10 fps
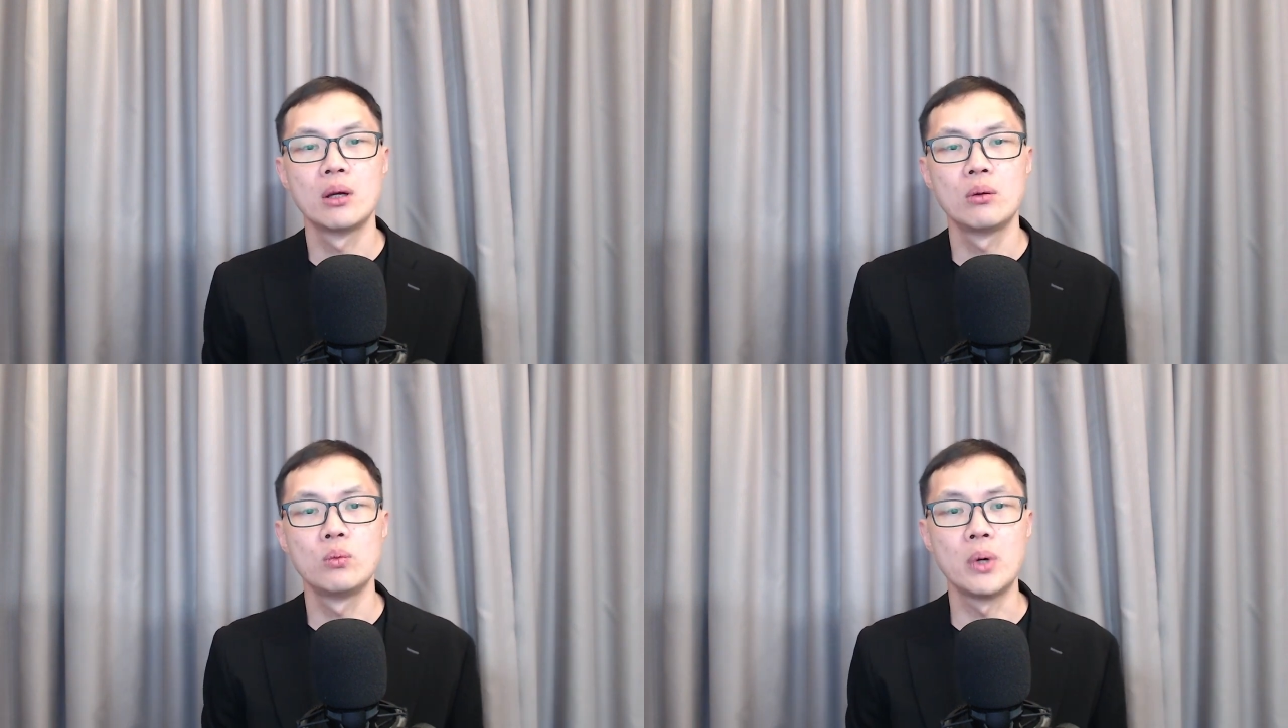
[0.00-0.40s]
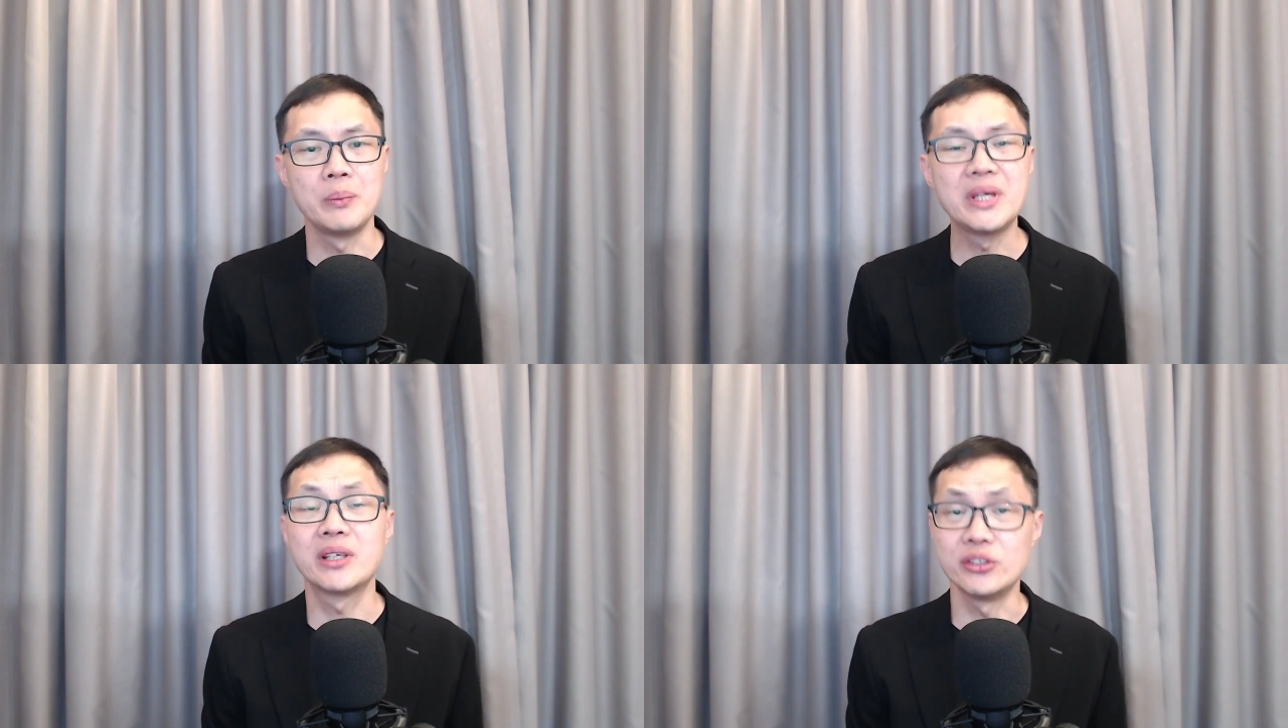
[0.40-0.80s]
when we
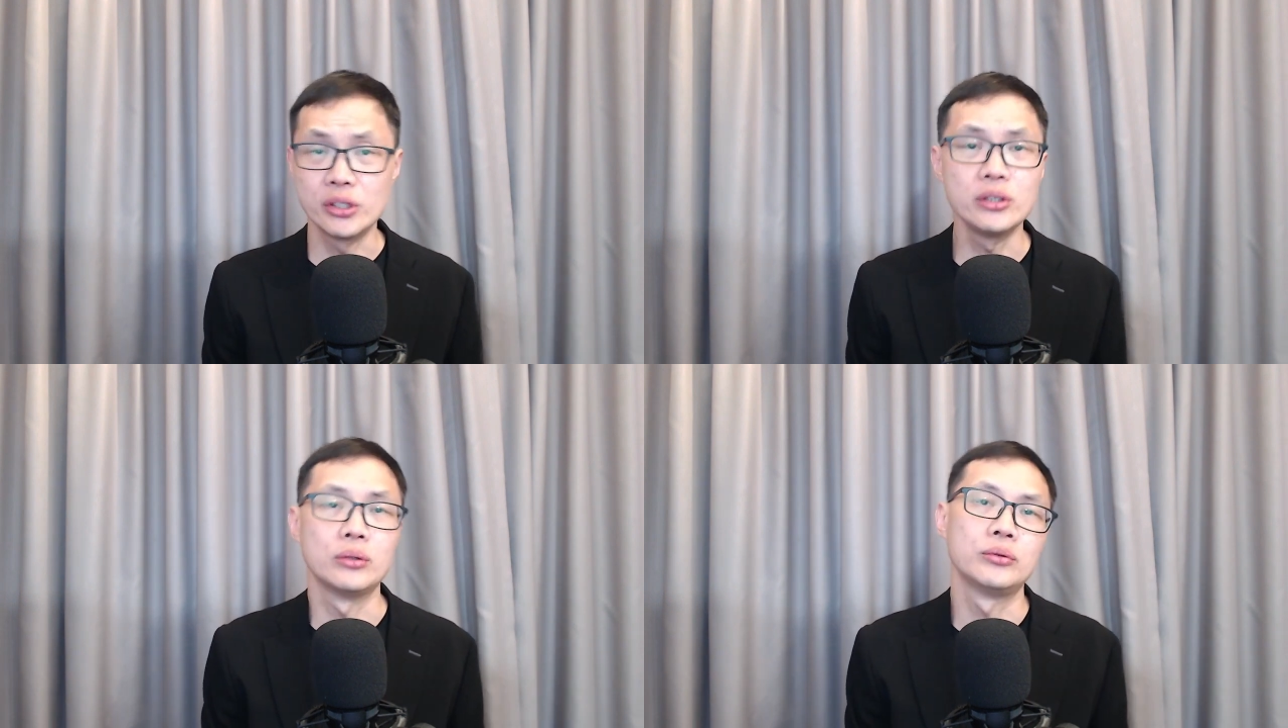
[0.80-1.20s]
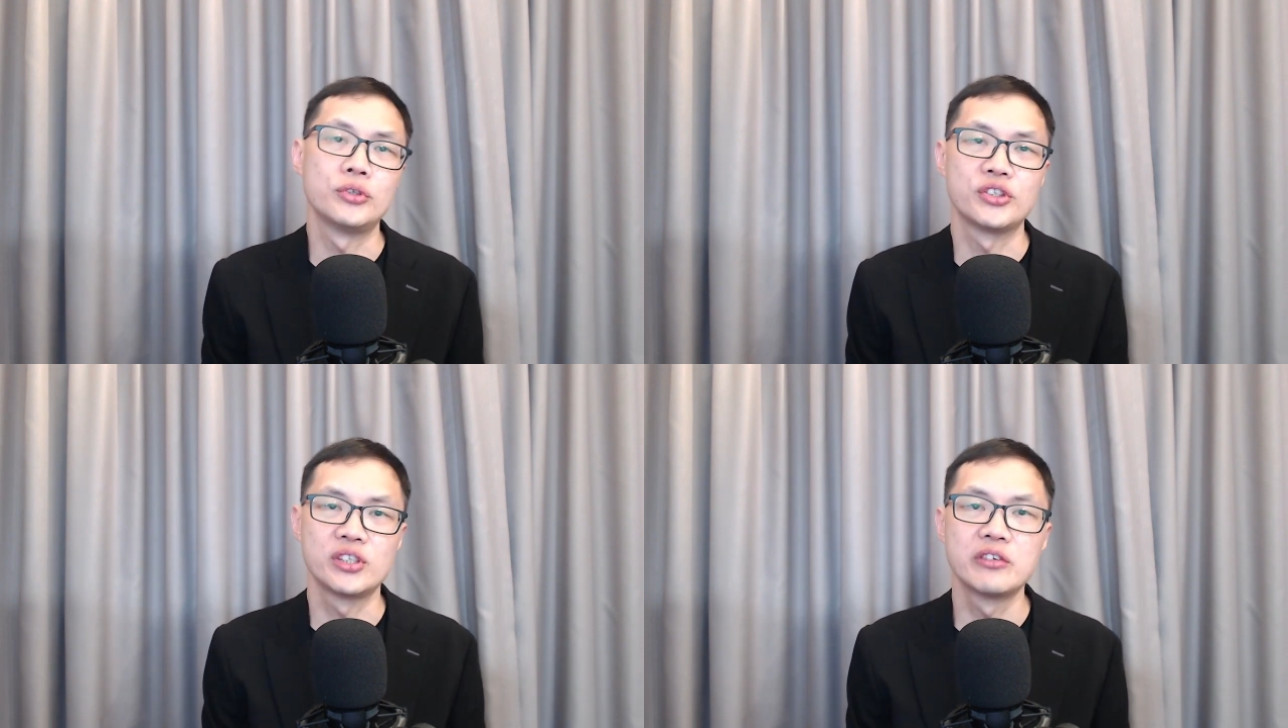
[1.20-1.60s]
continue to
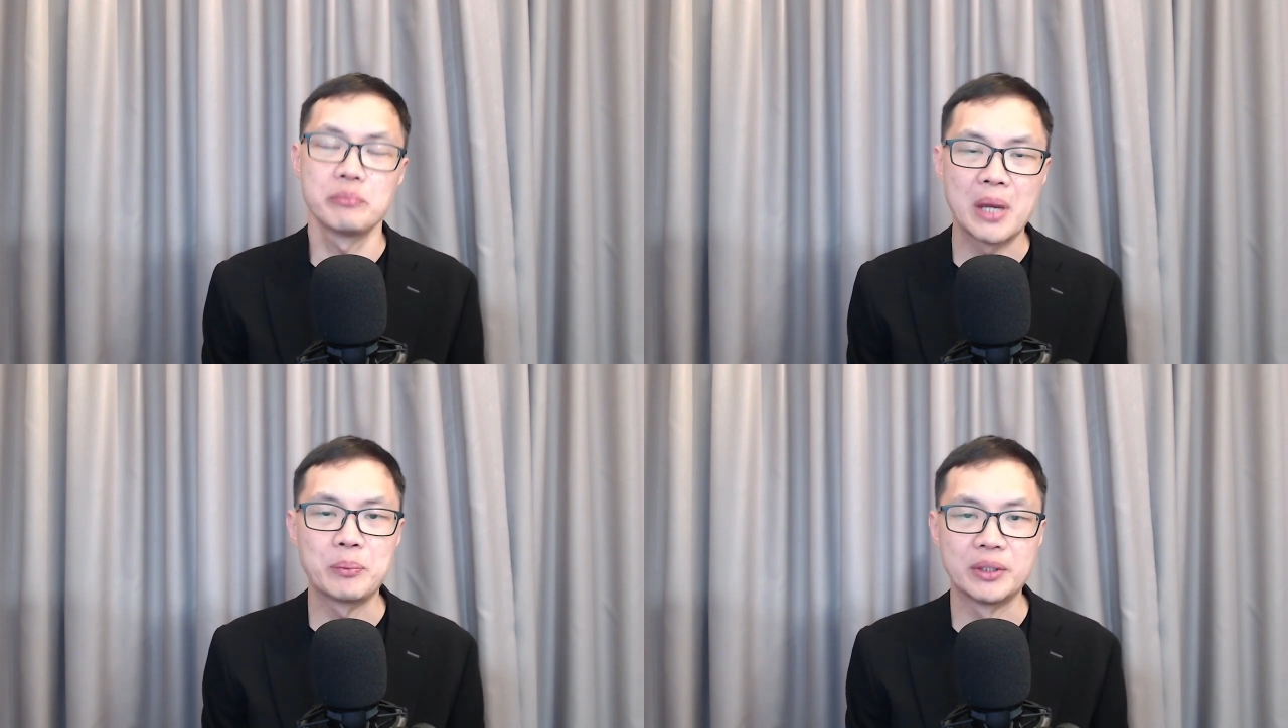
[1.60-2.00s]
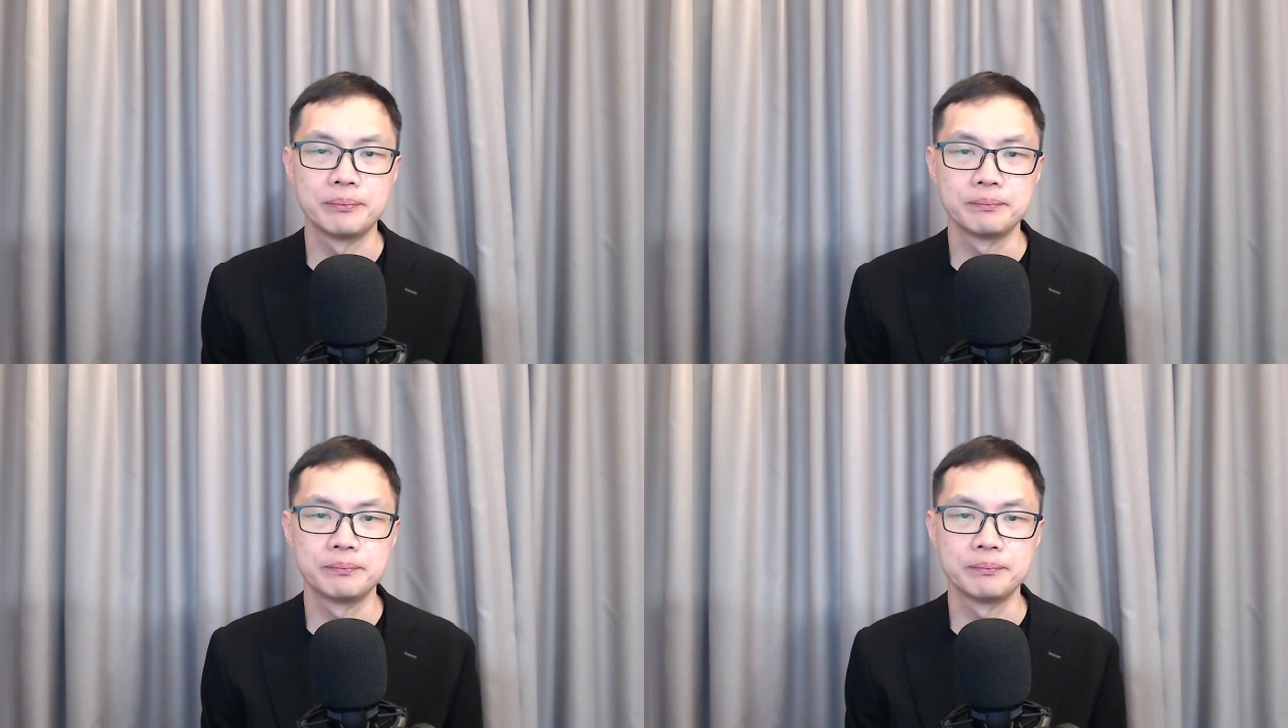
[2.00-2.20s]
serve Mammon.